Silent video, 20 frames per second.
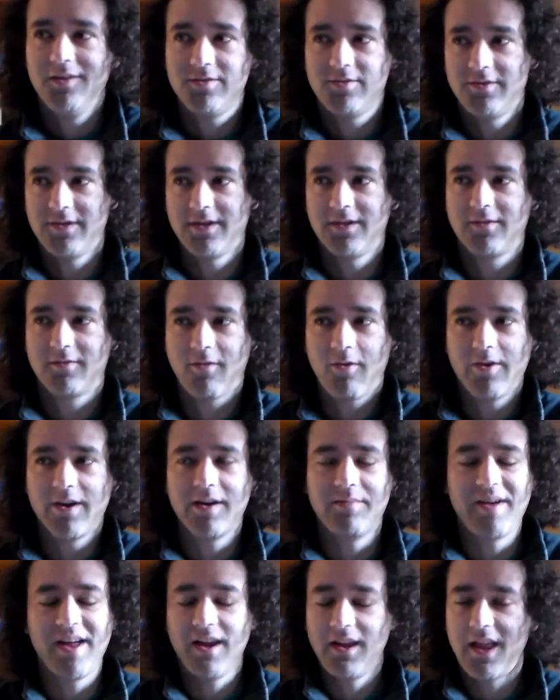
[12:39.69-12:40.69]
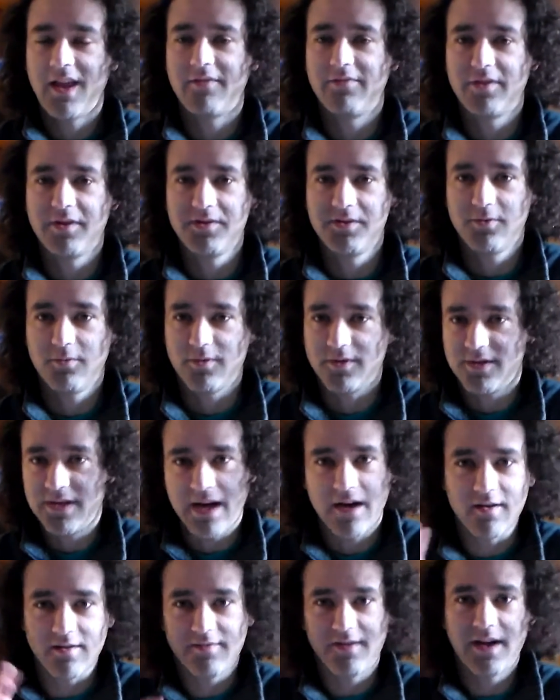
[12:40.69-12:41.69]
So like growing up, I had a lot of friends who were
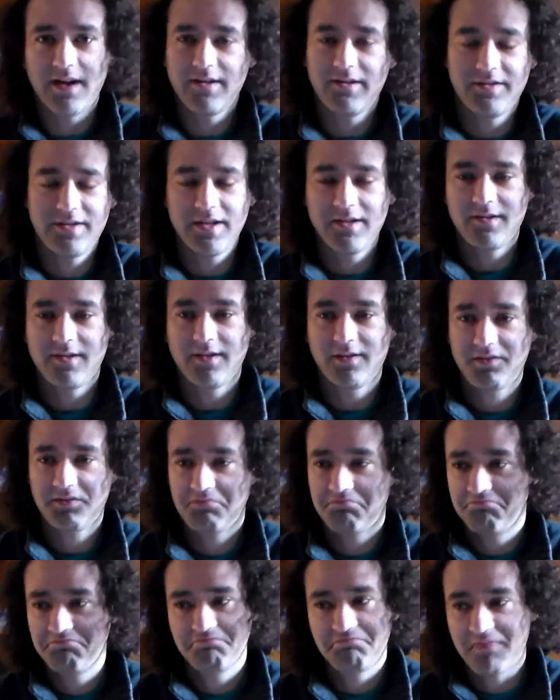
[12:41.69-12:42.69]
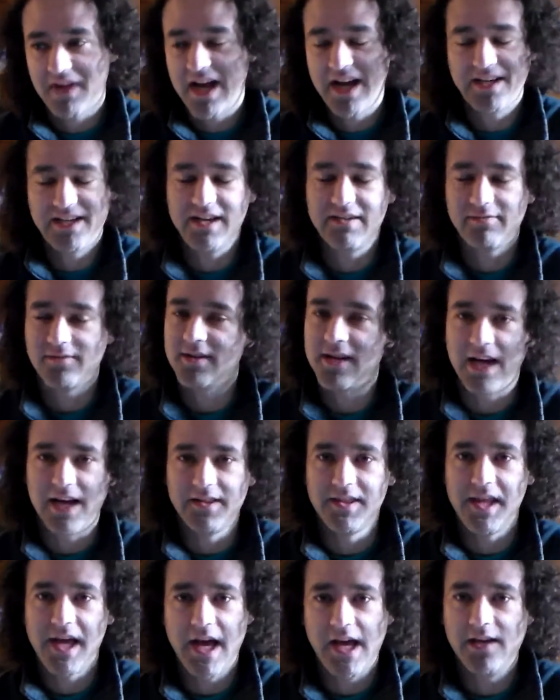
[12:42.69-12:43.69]
terrified of the dentist. I never
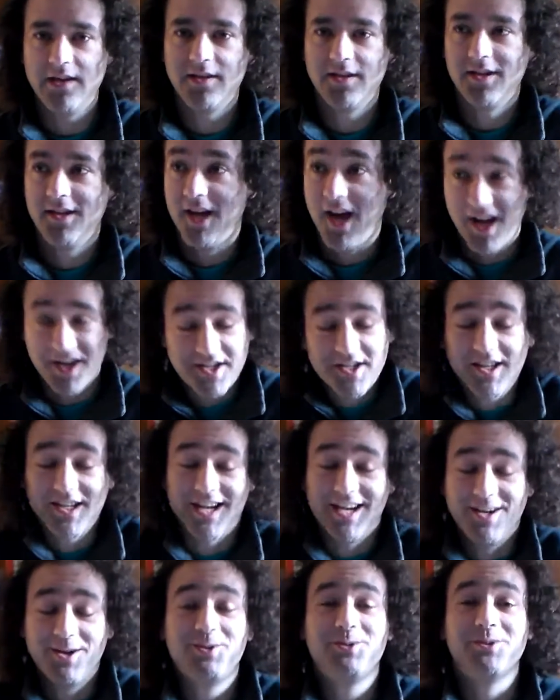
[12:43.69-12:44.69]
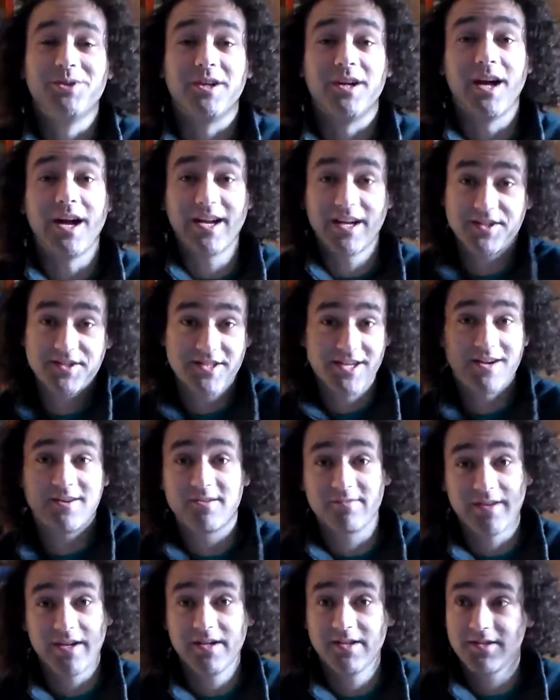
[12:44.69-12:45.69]
had that until I got older. I got
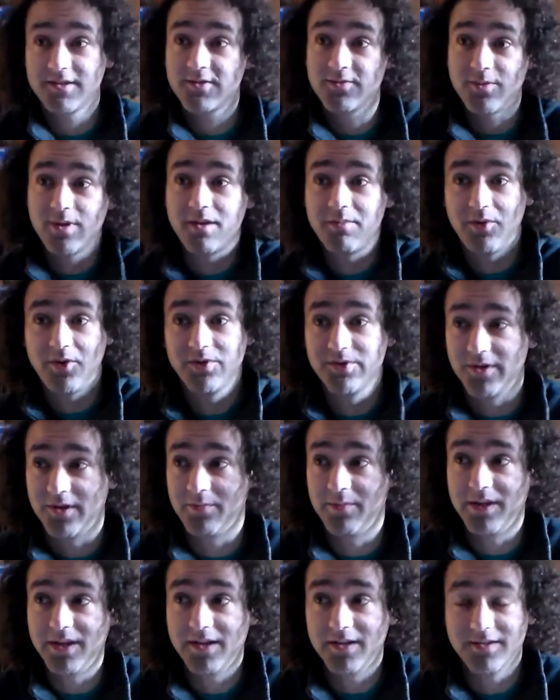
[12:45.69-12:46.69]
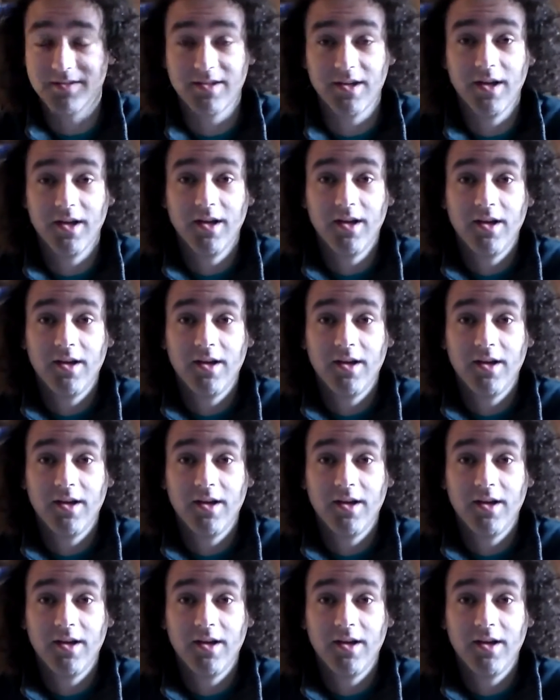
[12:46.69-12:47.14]
scared of dentists when I'm older because